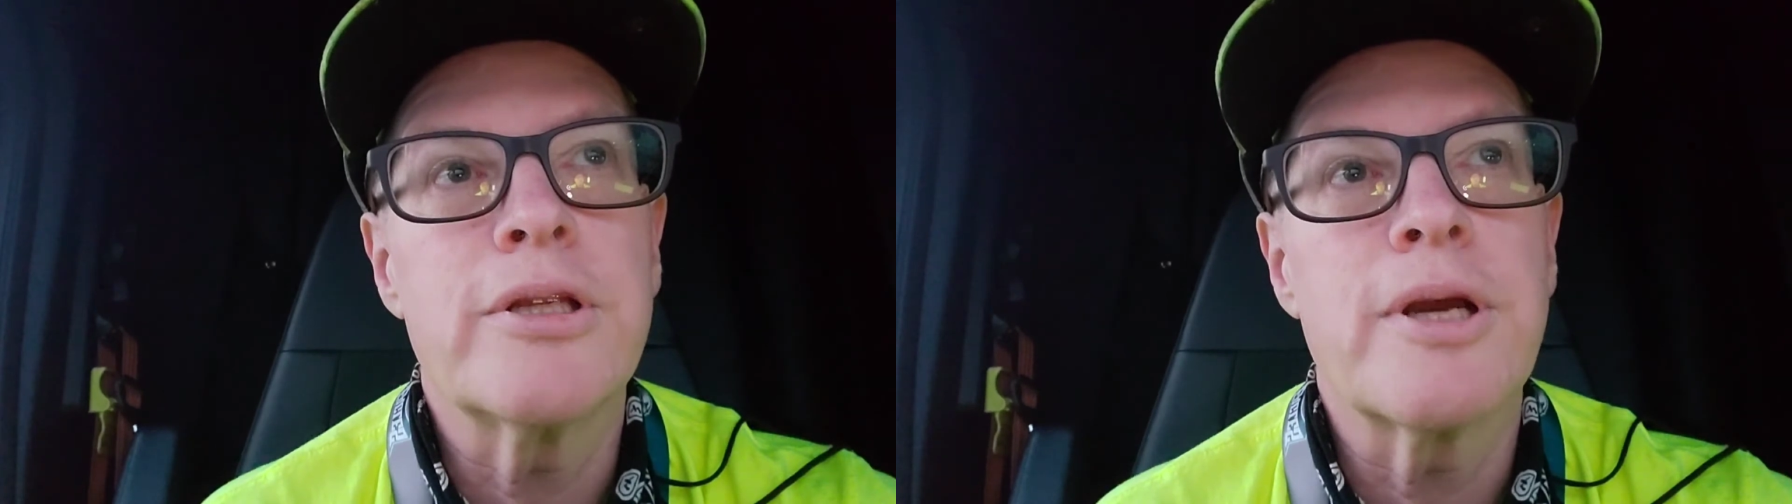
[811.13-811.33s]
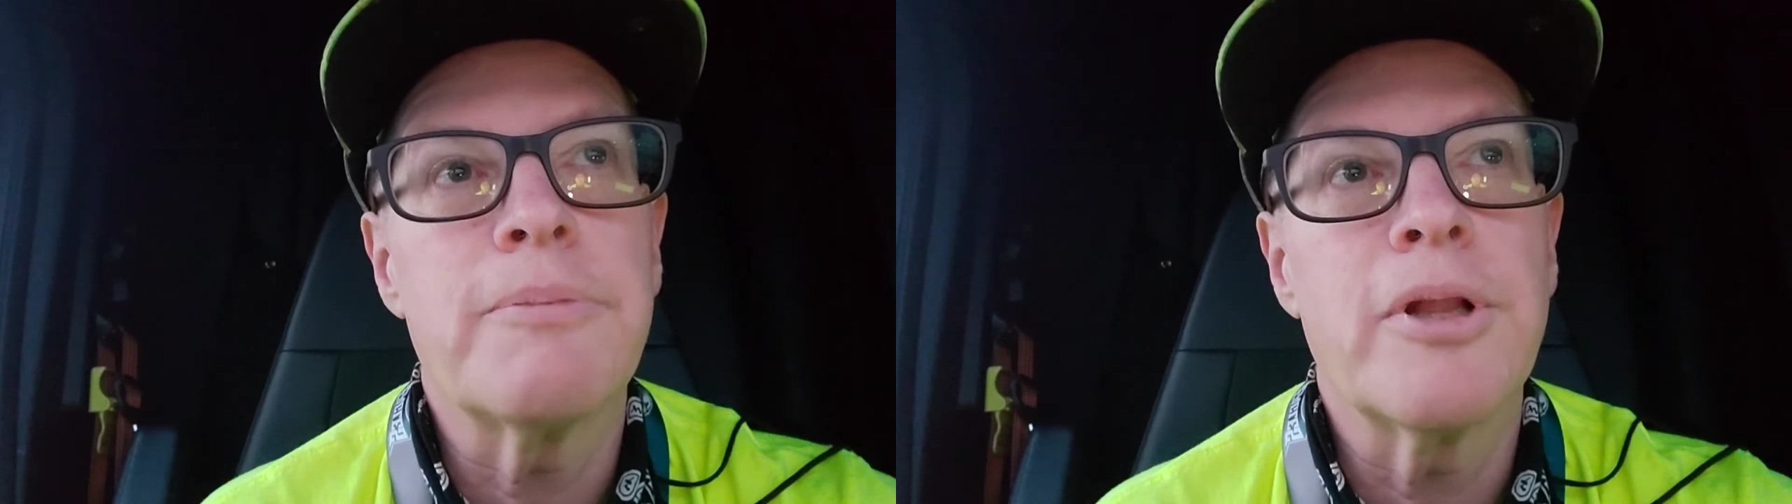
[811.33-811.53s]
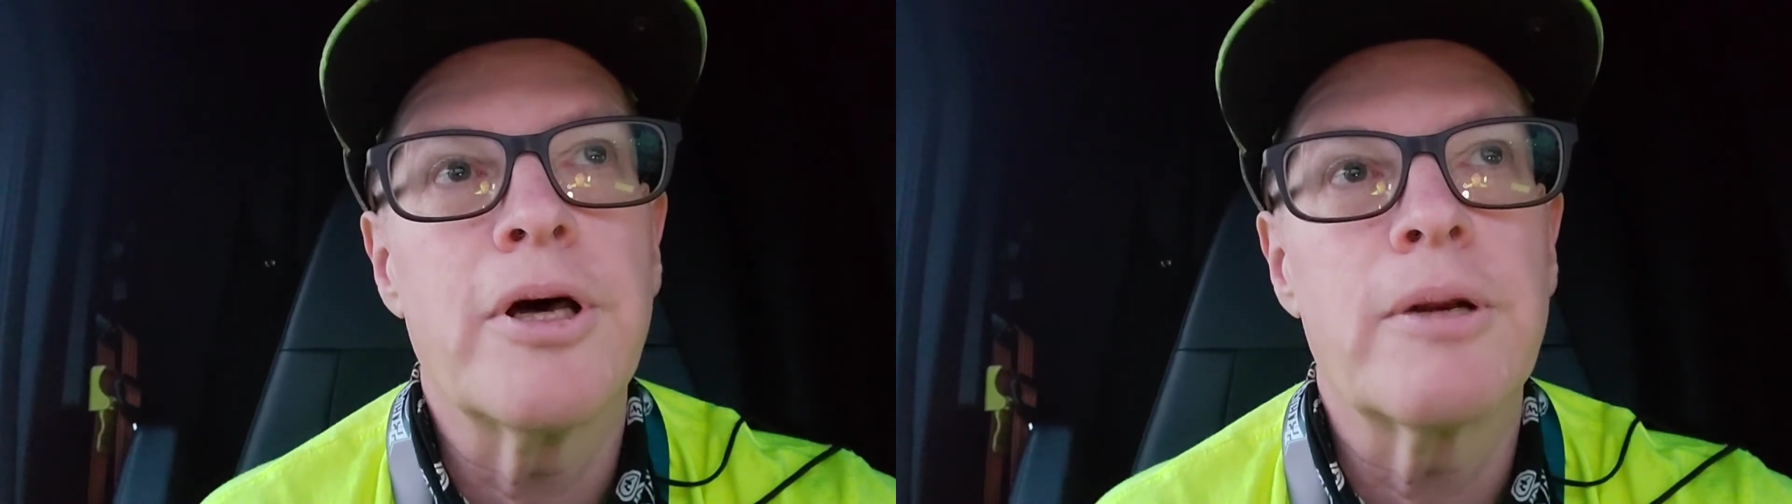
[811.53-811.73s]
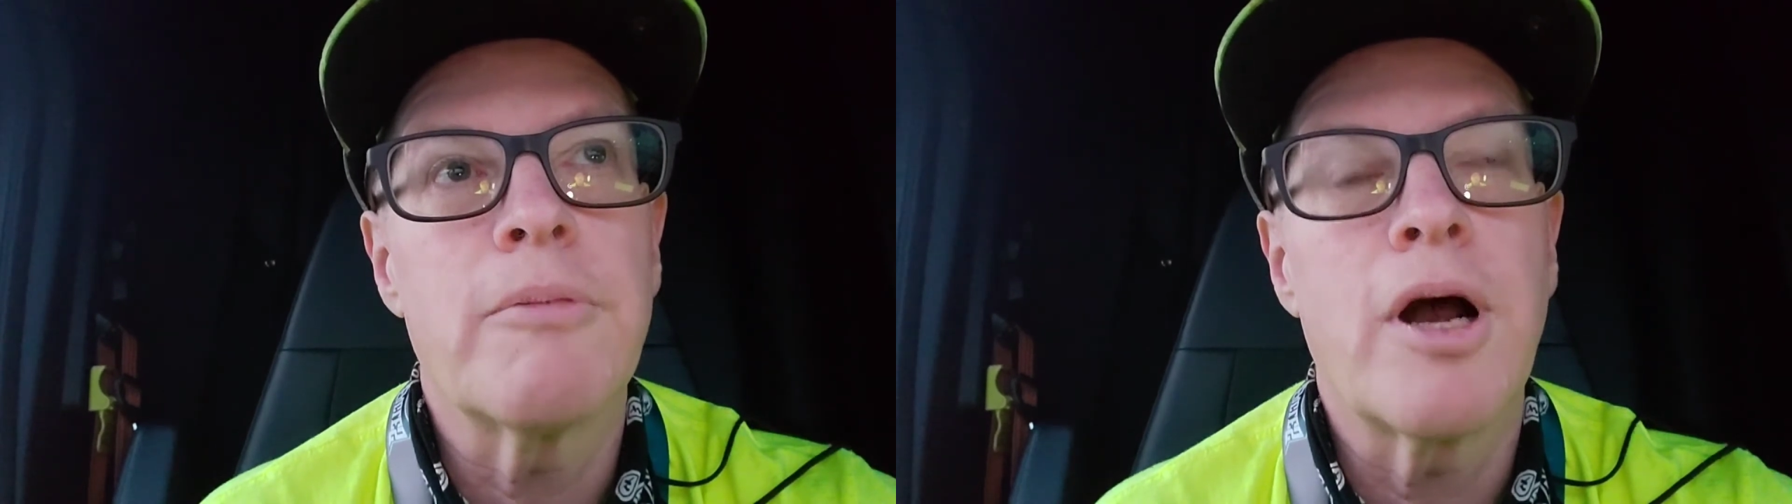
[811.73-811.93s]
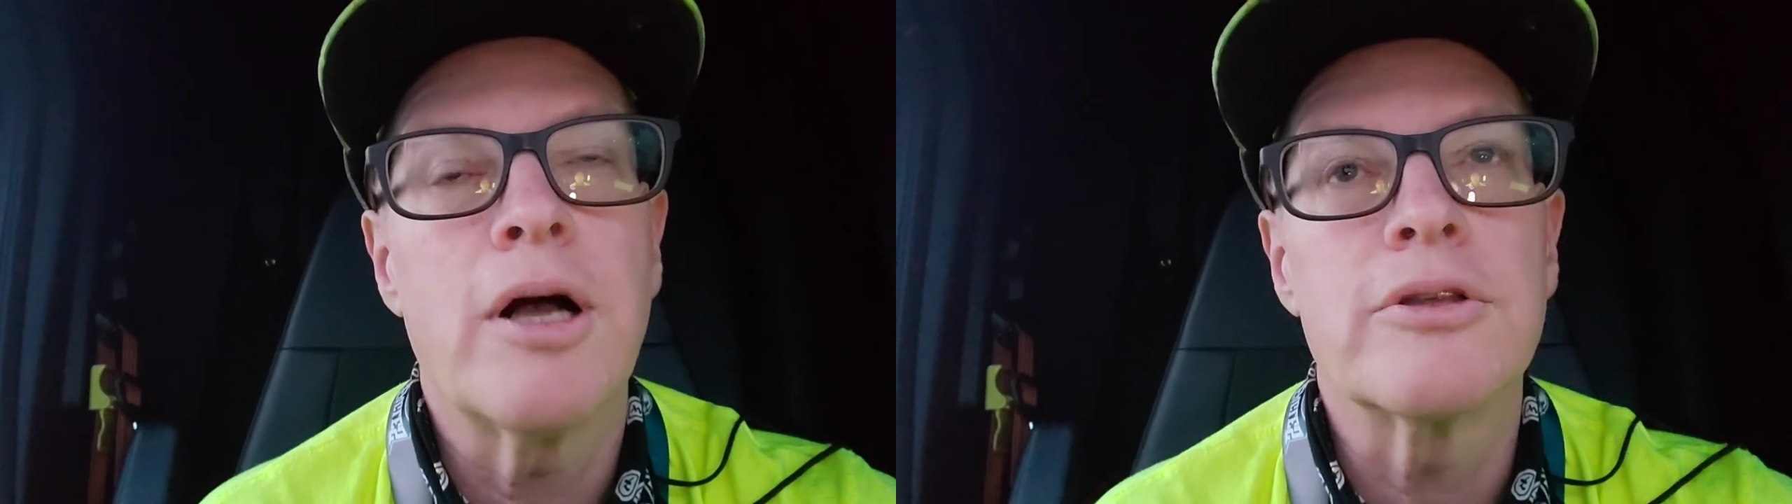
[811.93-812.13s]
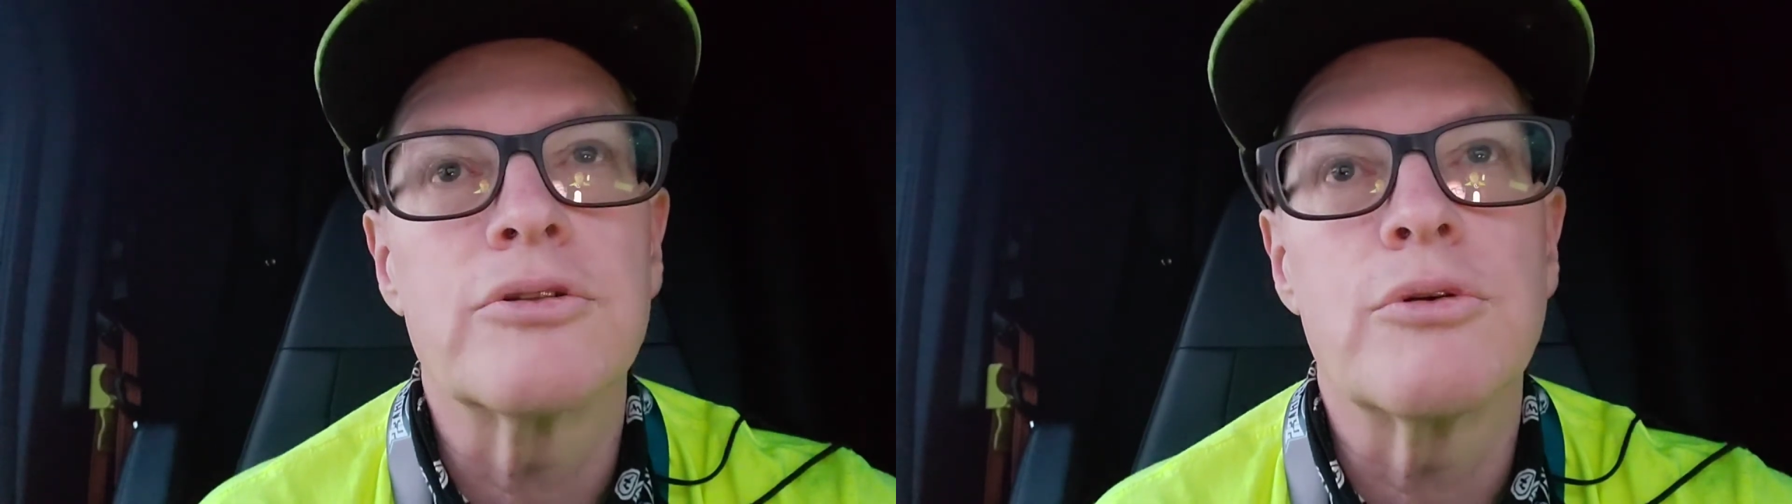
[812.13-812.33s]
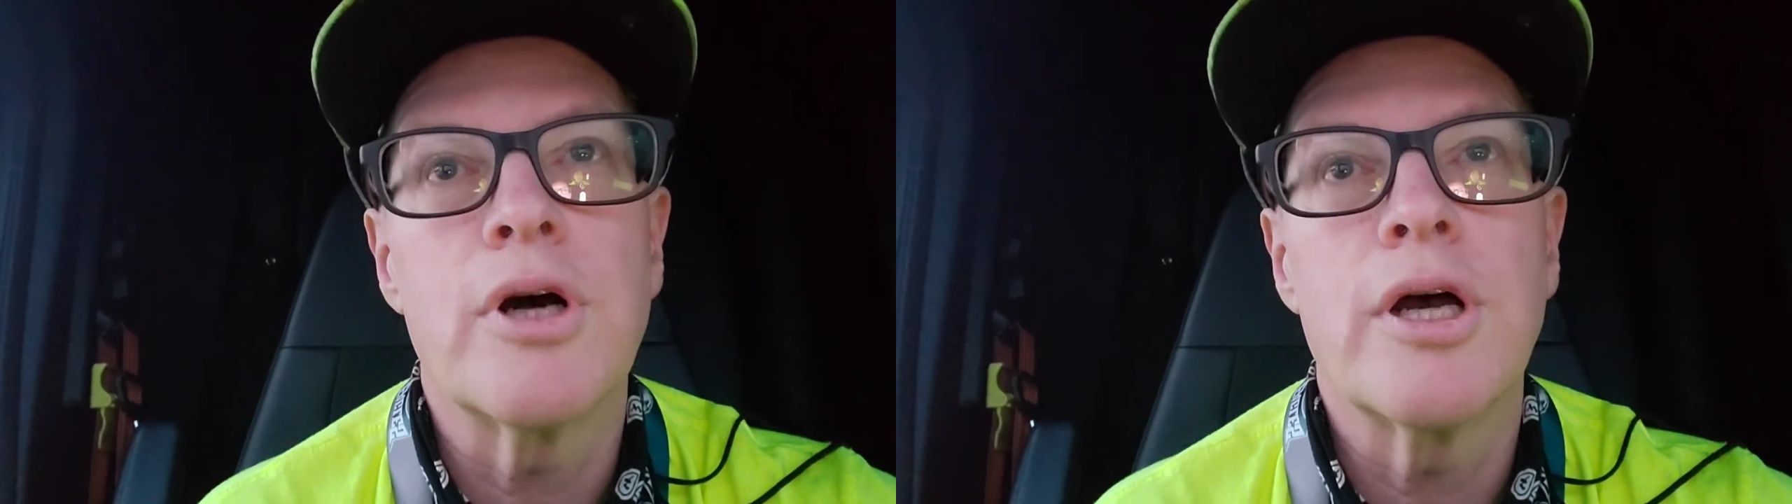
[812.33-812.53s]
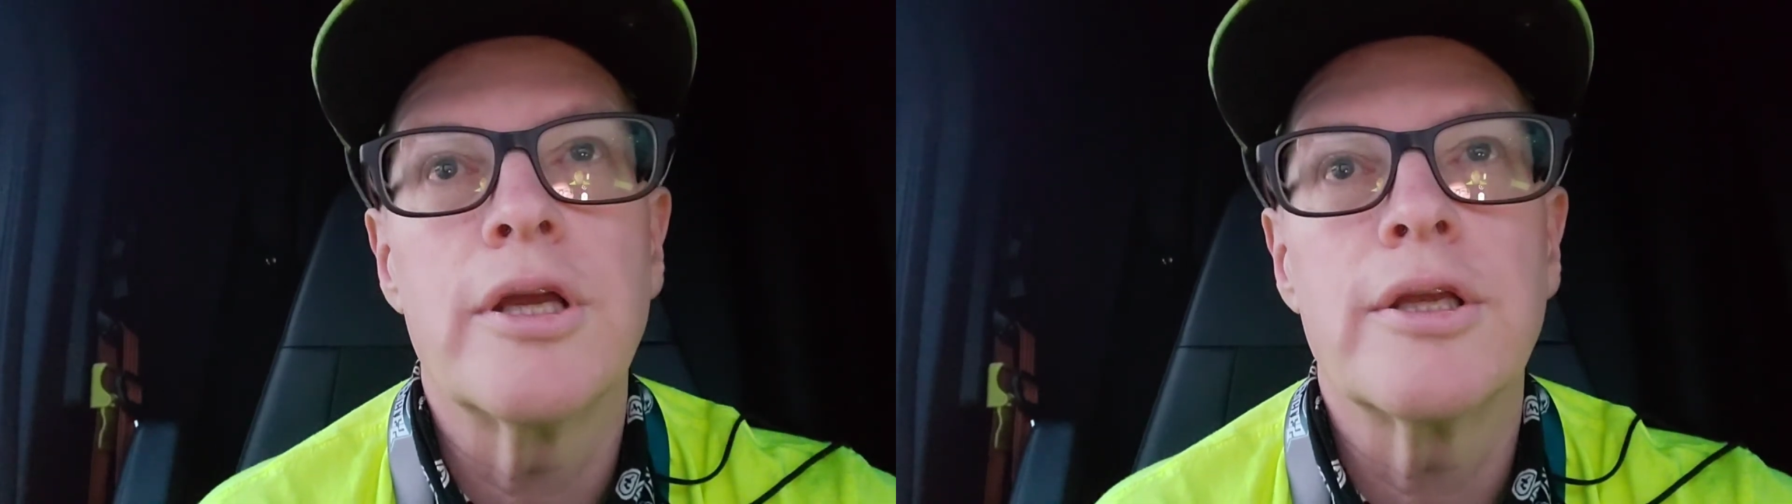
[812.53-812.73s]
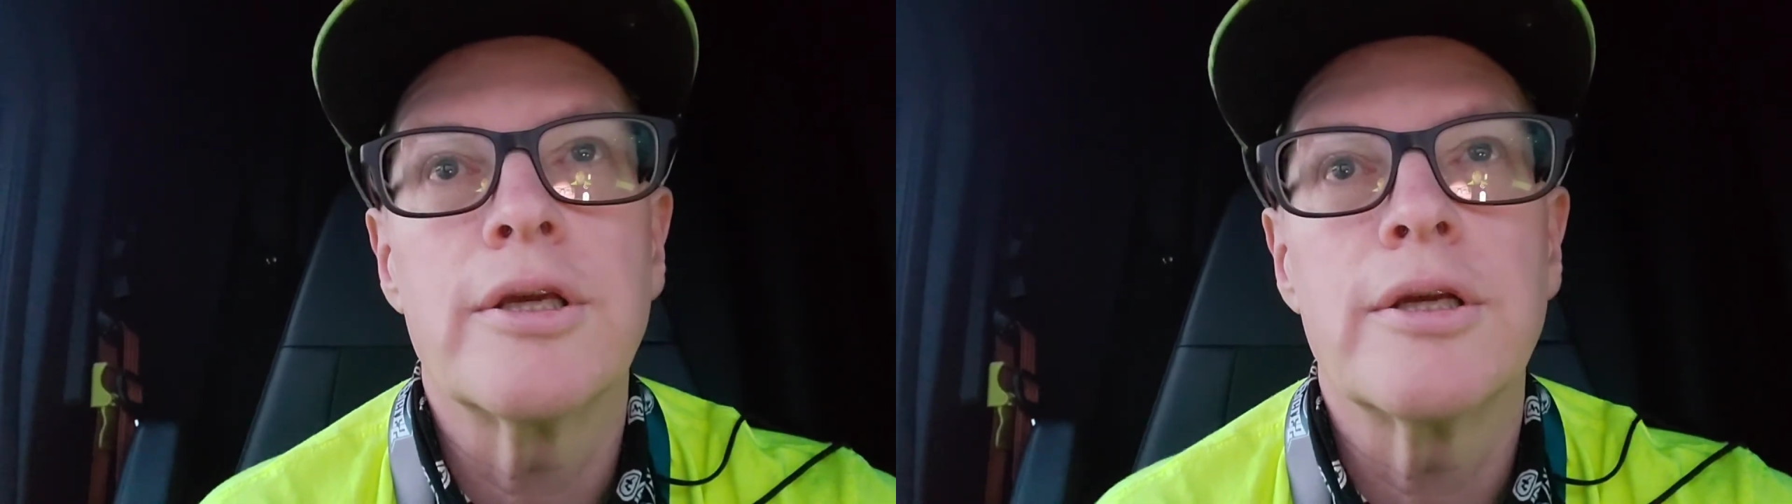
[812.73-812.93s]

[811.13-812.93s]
a couple 100 miles away,